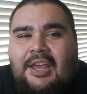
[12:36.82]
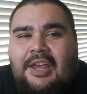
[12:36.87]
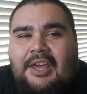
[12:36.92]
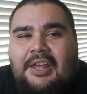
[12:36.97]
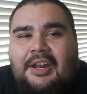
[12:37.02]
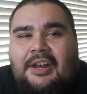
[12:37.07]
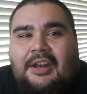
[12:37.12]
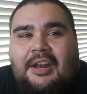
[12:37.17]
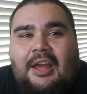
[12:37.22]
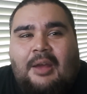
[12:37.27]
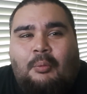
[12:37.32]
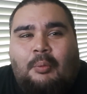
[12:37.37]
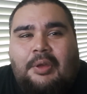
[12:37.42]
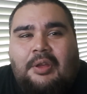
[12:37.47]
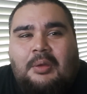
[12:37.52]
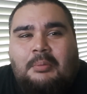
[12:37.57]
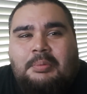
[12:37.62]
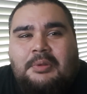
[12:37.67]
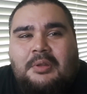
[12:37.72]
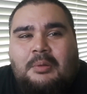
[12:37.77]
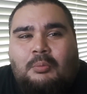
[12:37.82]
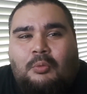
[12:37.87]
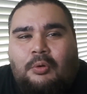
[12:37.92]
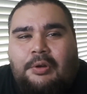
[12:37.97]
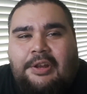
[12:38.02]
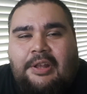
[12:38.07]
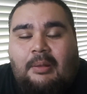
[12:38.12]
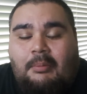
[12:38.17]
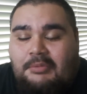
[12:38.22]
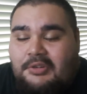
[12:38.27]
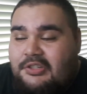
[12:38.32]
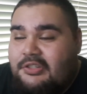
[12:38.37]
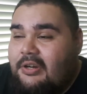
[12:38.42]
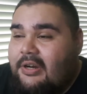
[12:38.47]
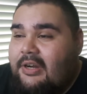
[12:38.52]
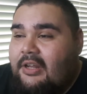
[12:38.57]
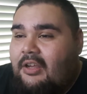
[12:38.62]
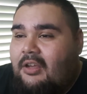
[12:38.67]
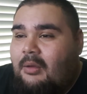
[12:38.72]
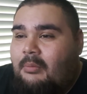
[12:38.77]
And I wake up in the morning, I'm just
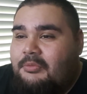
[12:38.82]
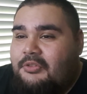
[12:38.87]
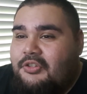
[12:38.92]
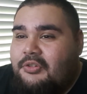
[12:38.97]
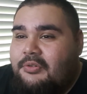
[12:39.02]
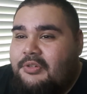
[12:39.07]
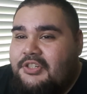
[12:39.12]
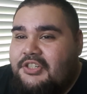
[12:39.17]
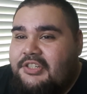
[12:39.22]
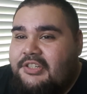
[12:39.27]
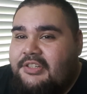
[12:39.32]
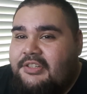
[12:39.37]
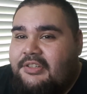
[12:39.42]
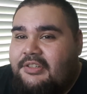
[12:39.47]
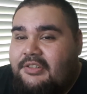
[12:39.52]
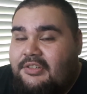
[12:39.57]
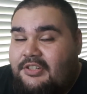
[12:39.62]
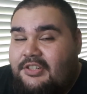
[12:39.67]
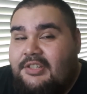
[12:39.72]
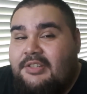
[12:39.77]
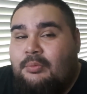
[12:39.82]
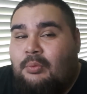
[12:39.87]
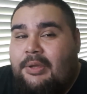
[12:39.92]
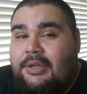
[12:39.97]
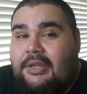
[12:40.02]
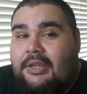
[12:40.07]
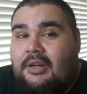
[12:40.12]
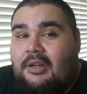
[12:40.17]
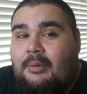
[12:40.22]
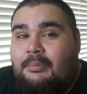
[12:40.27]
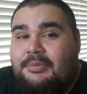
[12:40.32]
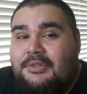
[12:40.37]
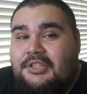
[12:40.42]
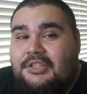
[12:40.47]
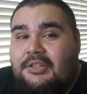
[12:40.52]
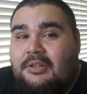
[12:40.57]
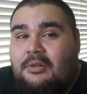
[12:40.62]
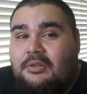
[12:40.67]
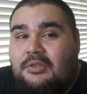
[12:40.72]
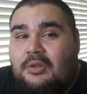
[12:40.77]
trying to come to, and she's waking up, and
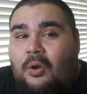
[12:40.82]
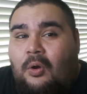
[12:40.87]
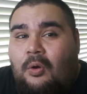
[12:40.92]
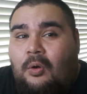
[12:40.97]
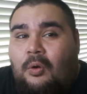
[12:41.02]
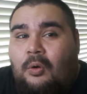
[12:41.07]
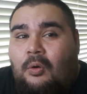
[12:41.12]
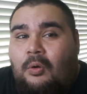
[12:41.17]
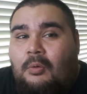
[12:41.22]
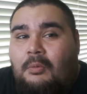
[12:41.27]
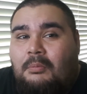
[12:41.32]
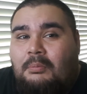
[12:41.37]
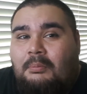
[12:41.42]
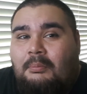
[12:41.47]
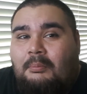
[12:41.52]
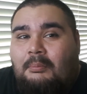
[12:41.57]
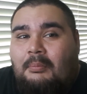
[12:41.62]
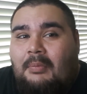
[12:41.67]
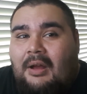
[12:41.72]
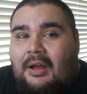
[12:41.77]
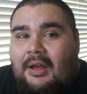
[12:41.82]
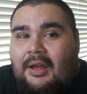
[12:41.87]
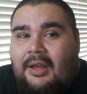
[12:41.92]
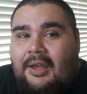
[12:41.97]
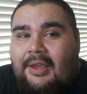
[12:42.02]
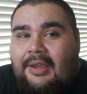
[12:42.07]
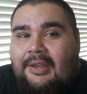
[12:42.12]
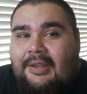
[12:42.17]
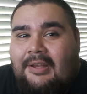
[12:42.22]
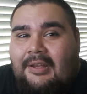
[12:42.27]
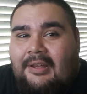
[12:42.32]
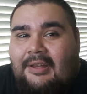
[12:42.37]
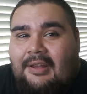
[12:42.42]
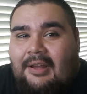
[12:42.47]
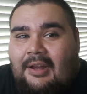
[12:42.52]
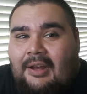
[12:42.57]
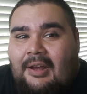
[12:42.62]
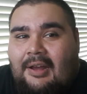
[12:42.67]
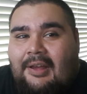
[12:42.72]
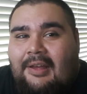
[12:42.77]
she goes, "Oh my
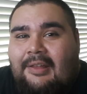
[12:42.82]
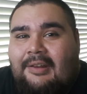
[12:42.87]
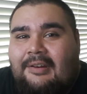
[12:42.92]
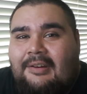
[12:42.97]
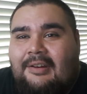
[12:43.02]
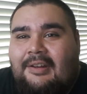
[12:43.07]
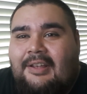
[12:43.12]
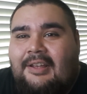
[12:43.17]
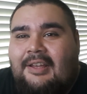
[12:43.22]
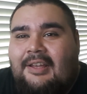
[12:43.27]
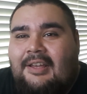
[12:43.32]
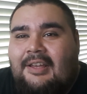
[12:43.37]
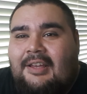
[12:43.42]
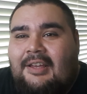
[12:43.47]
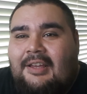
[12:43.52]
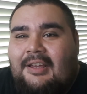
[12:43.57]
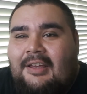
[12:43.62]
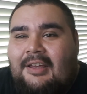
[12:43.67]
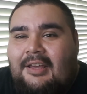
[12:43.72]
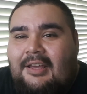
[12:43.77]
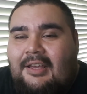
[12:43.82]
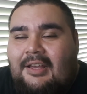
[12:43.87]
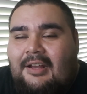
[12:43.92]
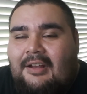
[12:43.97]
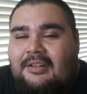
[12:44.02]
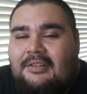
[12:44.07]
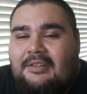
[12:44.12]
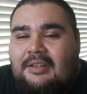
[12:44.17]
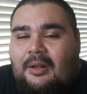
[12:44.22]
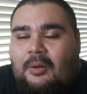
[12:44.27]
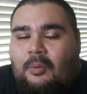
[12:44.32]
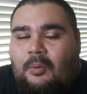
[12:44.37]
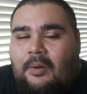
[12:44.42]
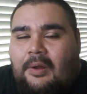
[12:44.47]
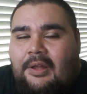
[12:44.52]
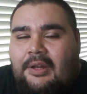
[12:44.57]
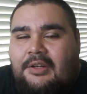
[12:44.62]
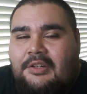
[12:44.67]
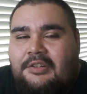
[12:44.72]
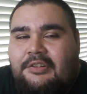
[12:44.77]
God." And I was like,
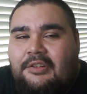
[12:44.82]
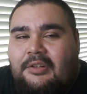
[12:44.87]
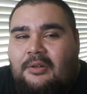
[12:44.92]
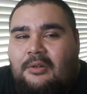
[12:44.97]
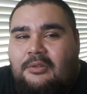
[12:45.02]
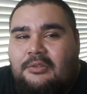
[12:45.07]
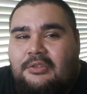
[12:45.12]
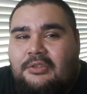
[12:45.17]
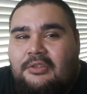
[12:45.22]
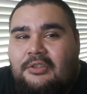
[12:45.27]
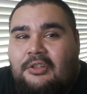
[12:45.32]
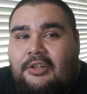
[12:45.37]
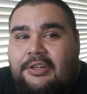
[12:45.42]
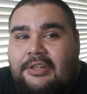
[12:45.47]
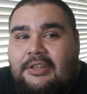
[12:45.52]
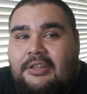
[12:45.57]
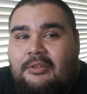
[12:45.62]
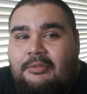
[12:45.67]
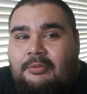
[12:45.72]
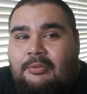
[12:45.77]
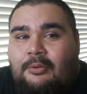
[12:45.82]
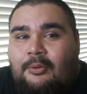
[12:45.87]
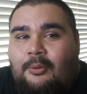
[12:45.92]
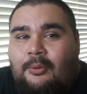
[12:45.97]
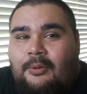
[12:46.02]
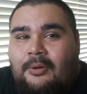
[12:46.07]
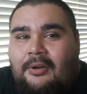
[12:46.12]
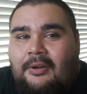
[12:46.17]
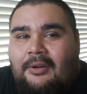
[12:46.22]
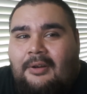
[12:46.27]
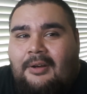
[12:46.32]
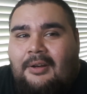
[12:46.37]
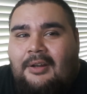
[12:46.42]
"What?" She goes, "Look at the floor."